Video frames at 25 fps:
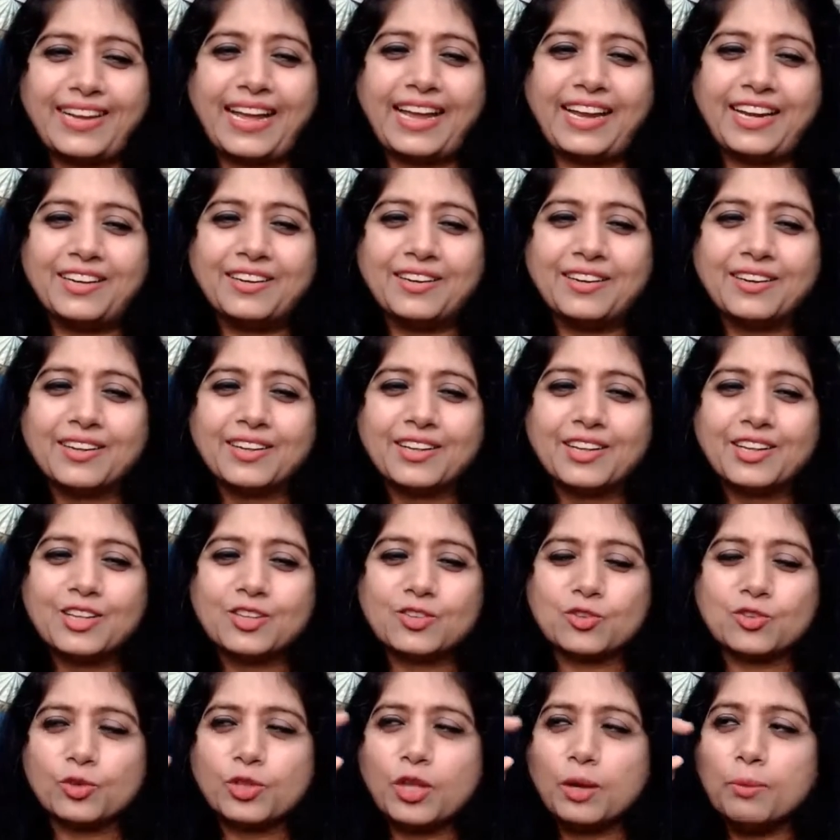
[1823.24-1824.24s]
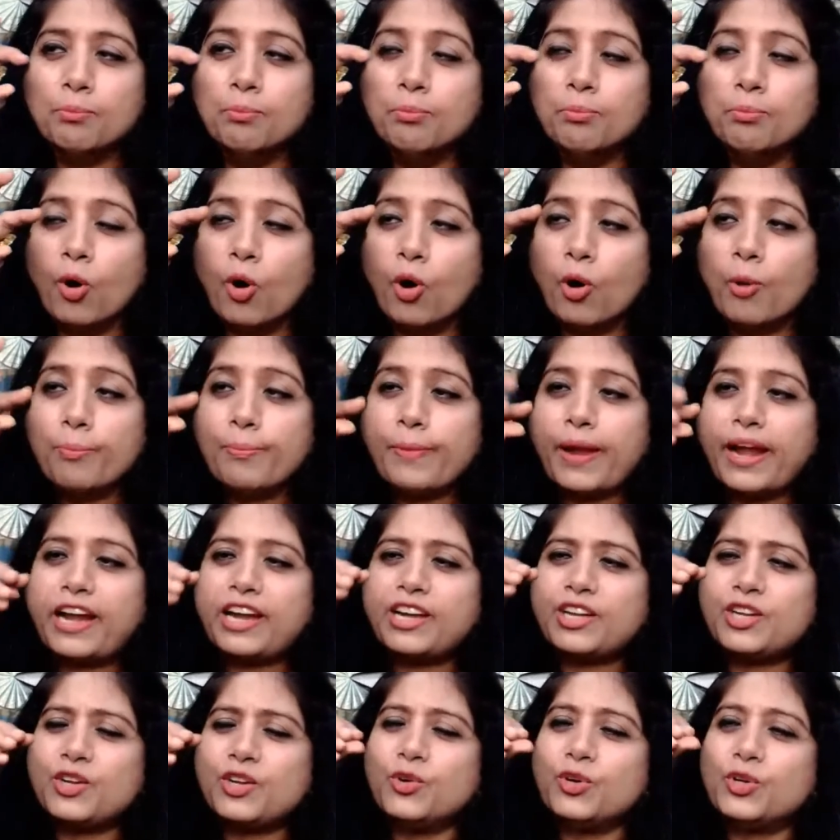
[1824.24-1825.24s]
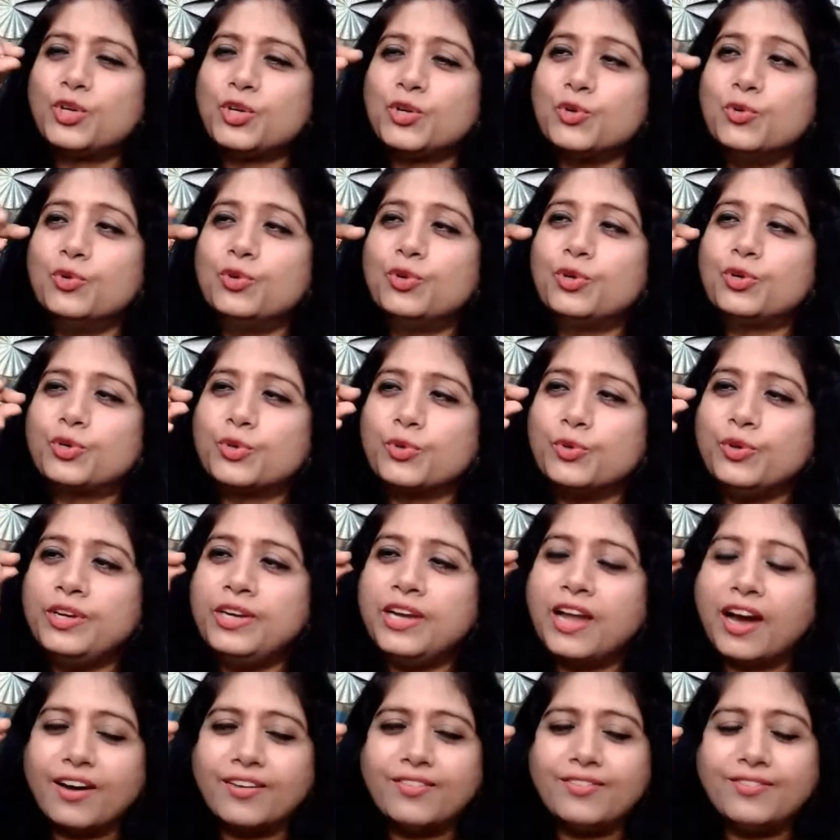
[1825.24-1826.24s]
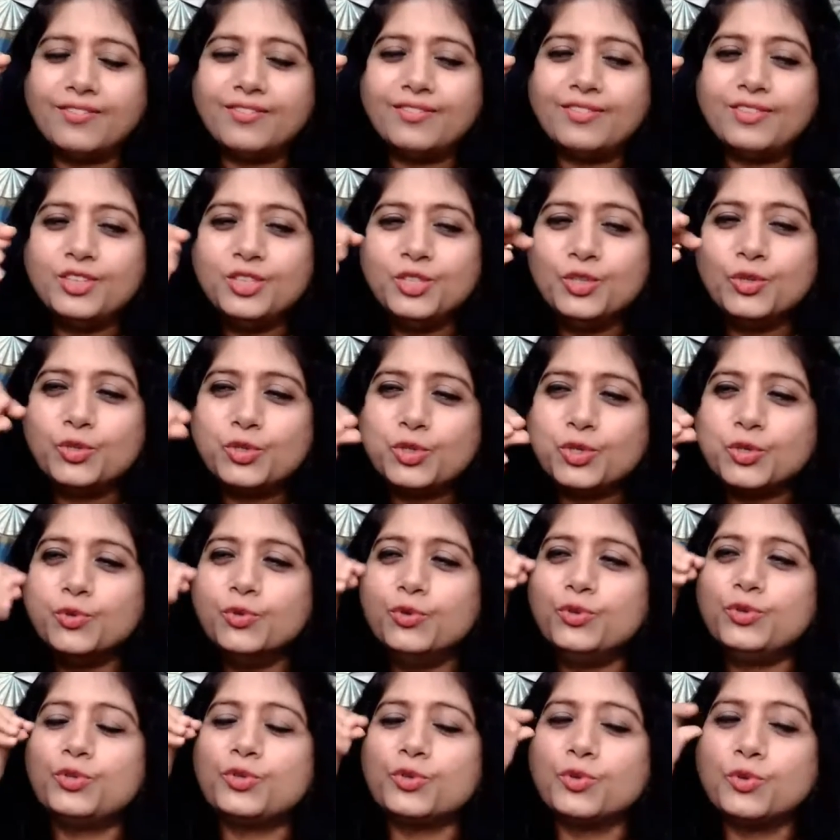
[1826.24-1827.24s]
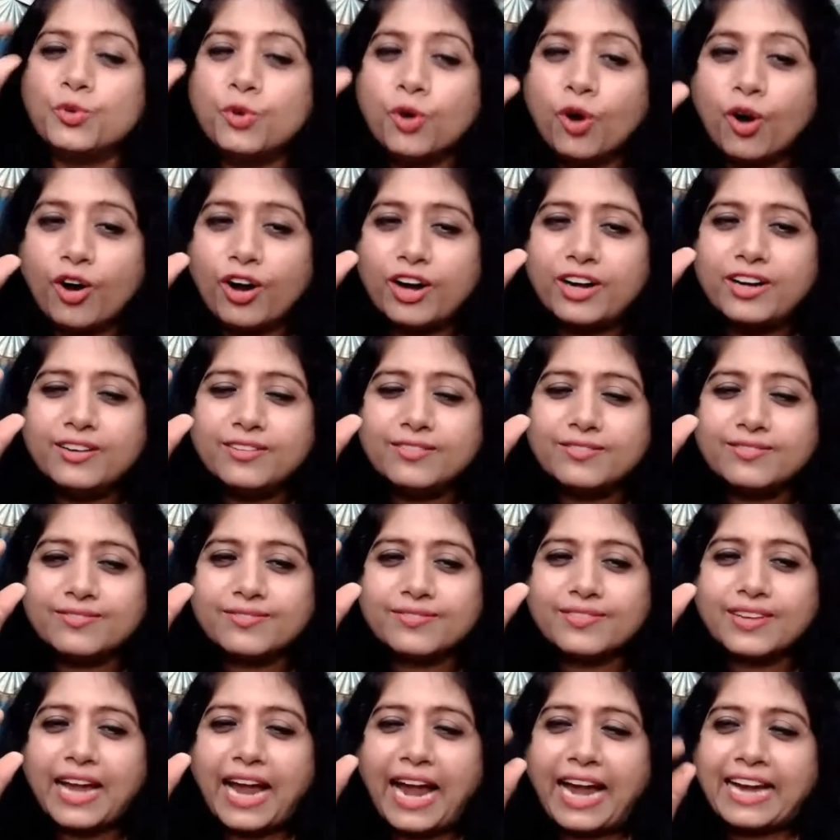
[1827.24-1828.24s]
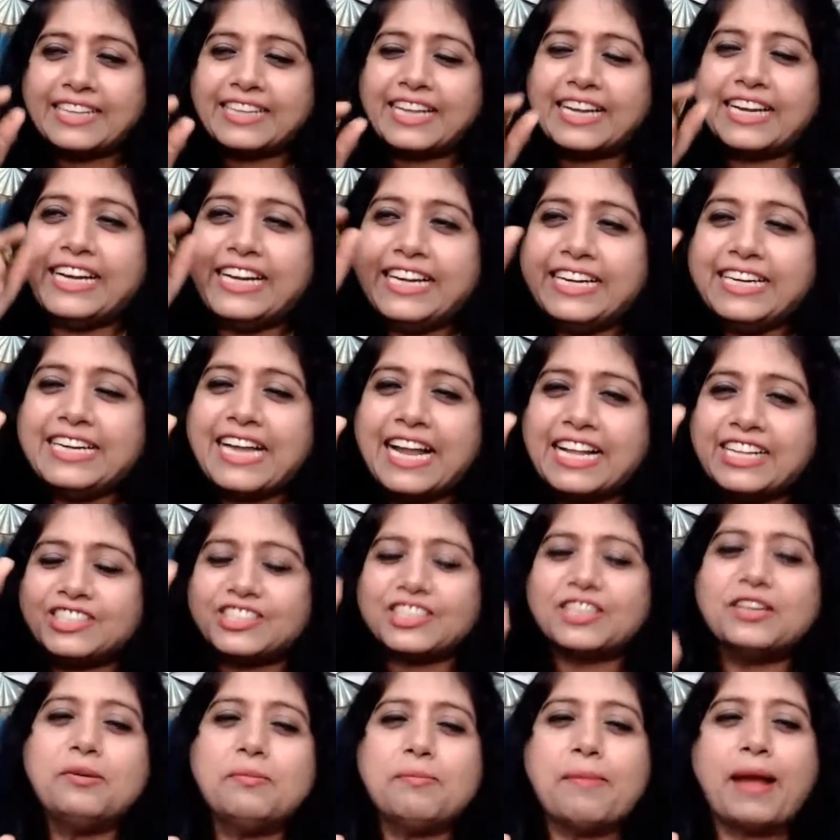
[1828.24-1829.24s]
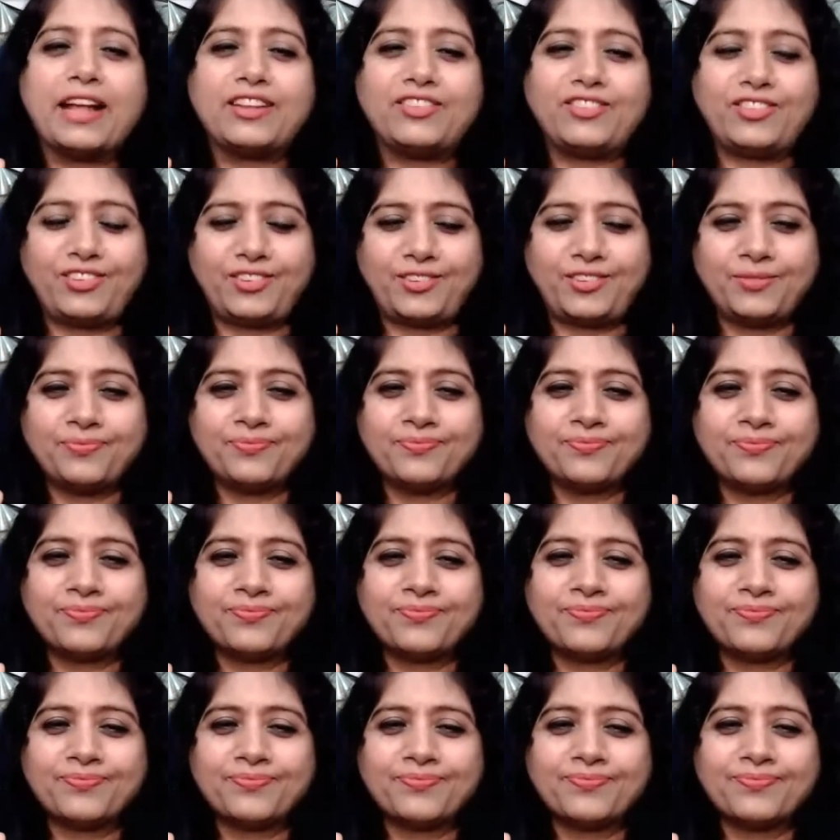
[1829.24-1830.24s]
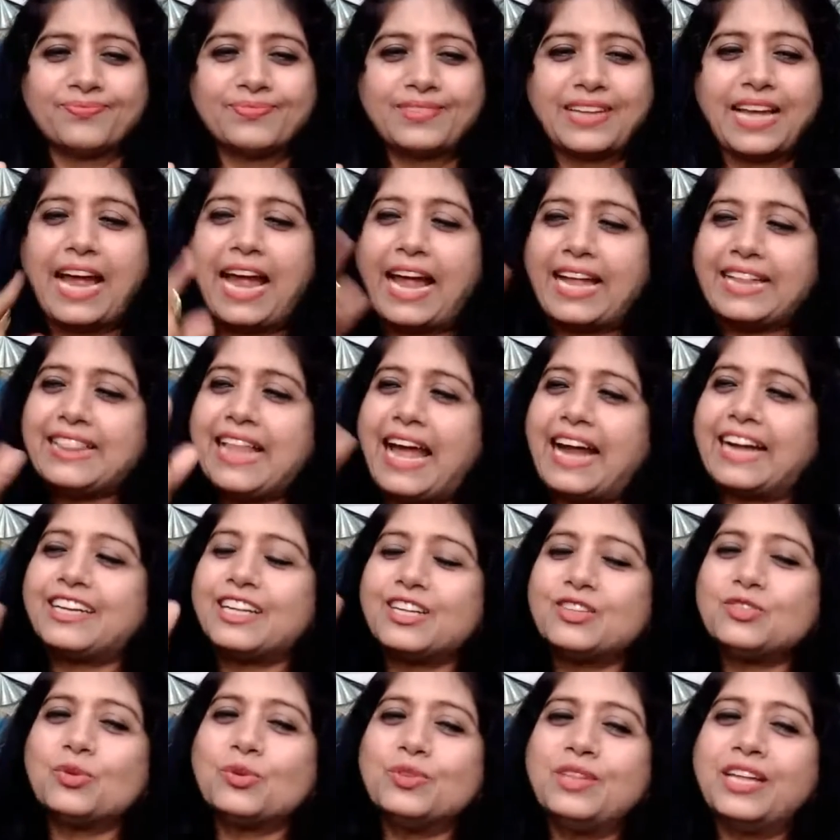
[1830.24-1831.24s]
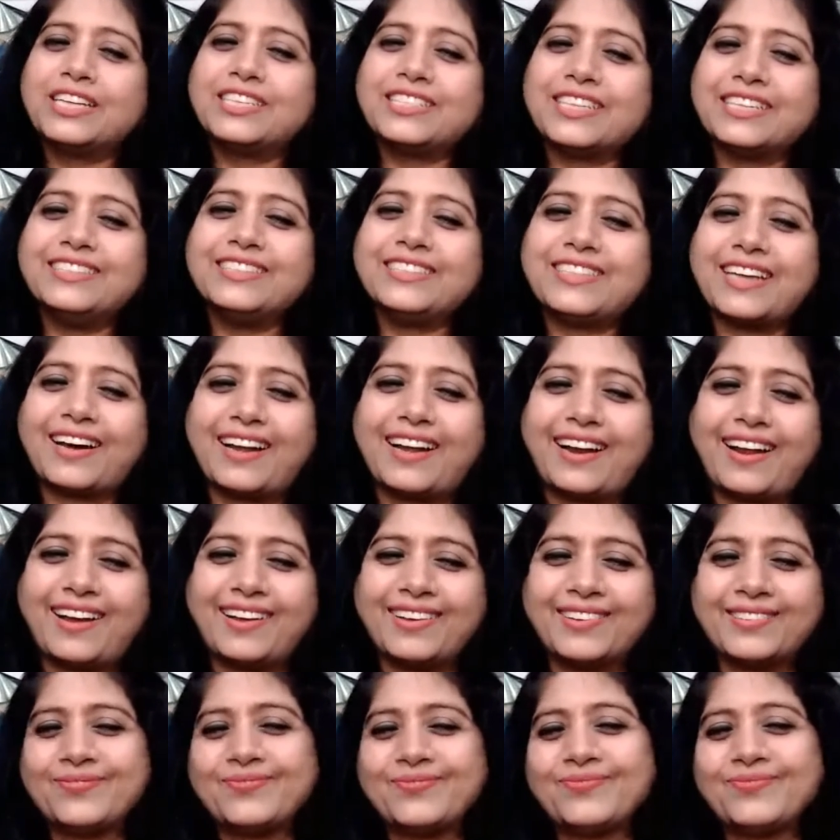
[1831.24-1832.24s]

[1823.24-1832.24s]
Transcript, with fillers: Right? So the moment you tune to love, you tune to God and the intention matched. And that is Sudarshan Chakra.